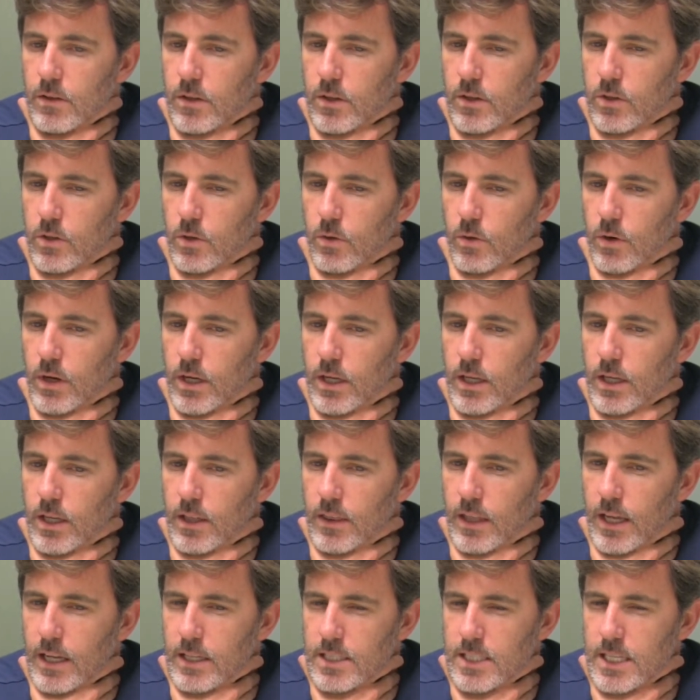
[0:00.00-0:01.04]
the degree.
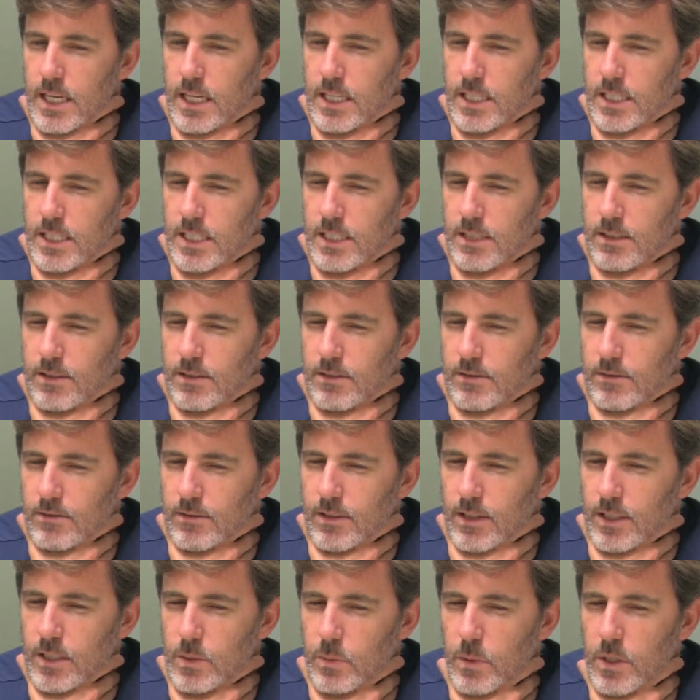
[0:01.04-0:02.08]
In that sense,
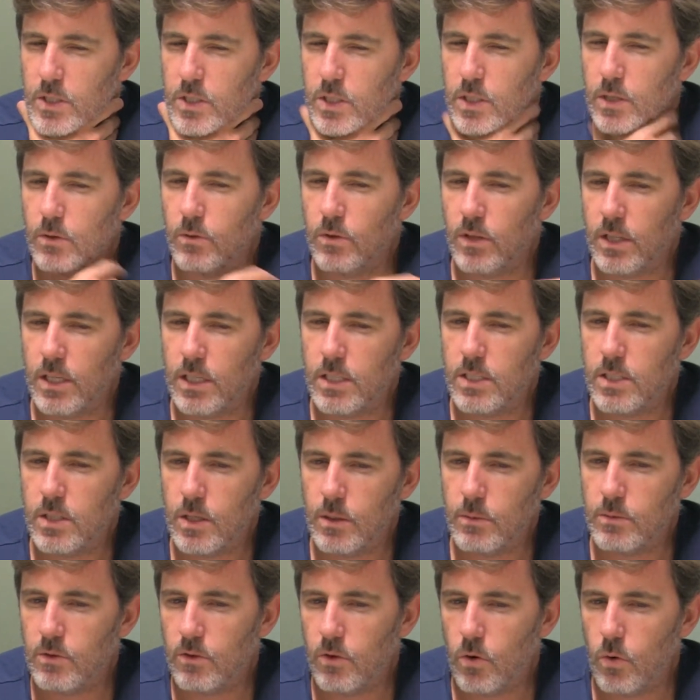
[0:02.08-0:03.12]
especially with these
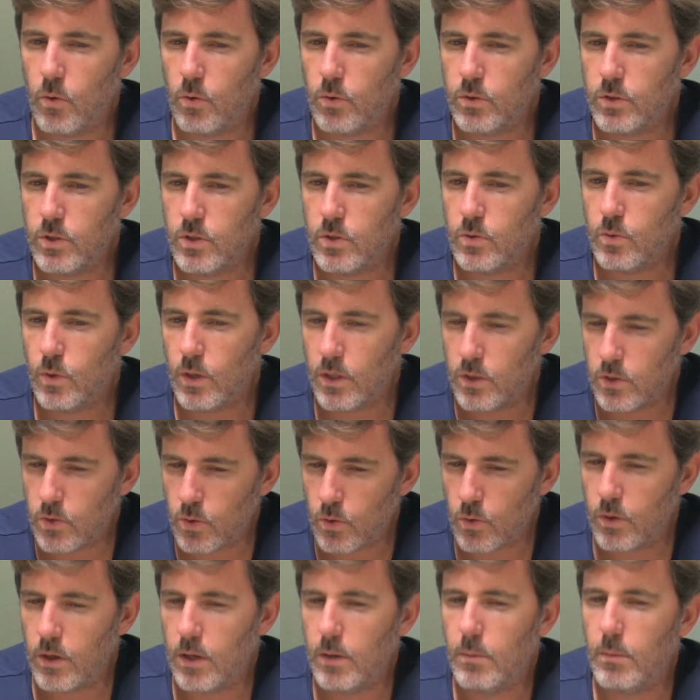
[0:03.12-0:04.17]
types of courses where you're
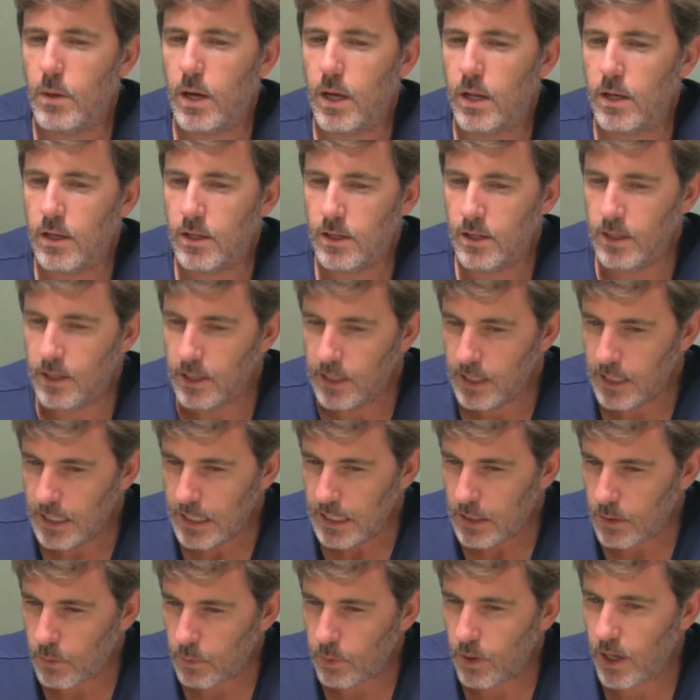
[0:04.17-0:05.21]
talking about
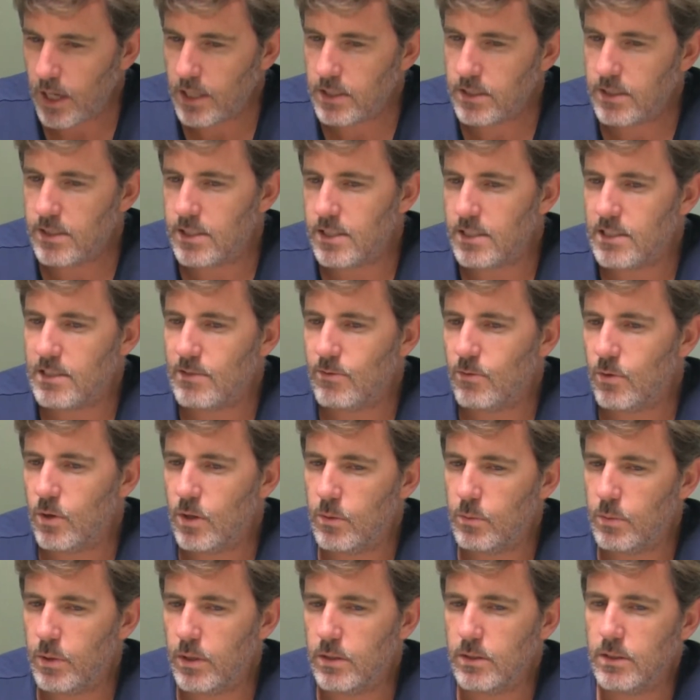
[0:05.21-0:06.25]
the practices of
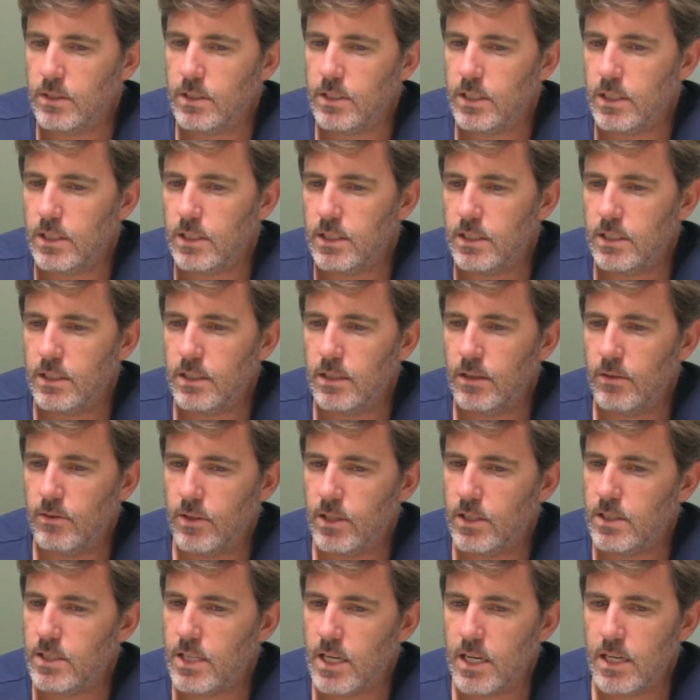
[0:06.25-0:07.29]
world politics, if
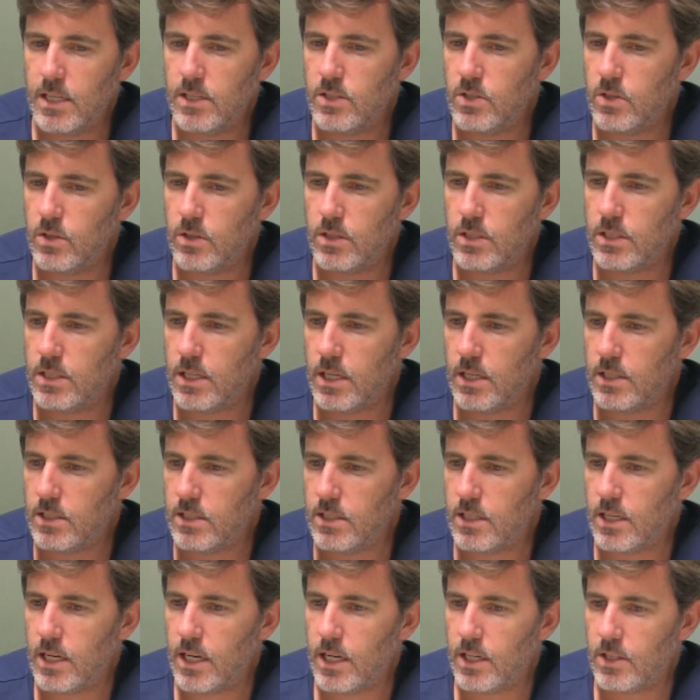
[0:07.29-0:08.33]
there's any sort of
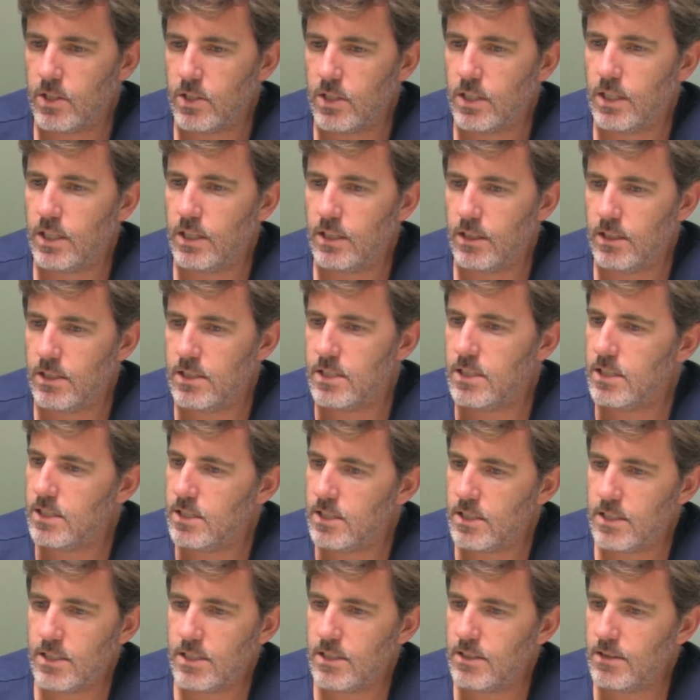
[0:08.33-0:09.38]
sense that actually this
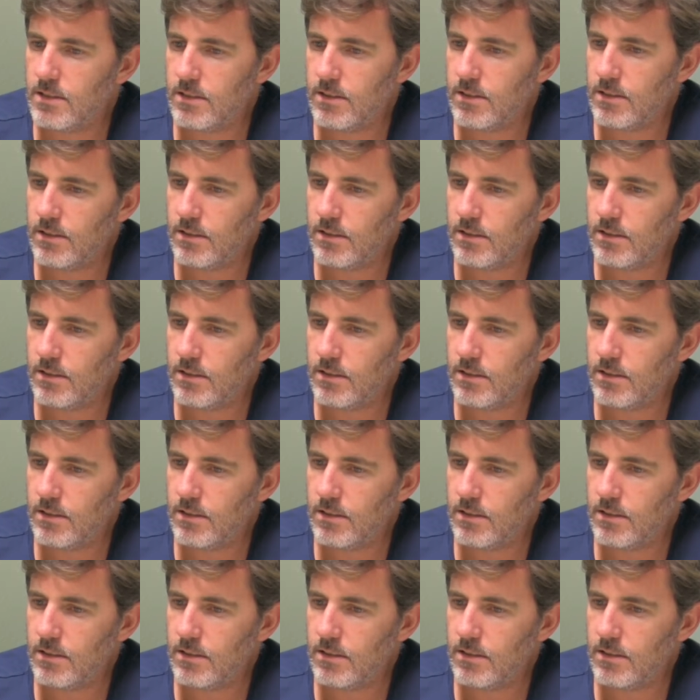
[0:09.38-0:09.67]
is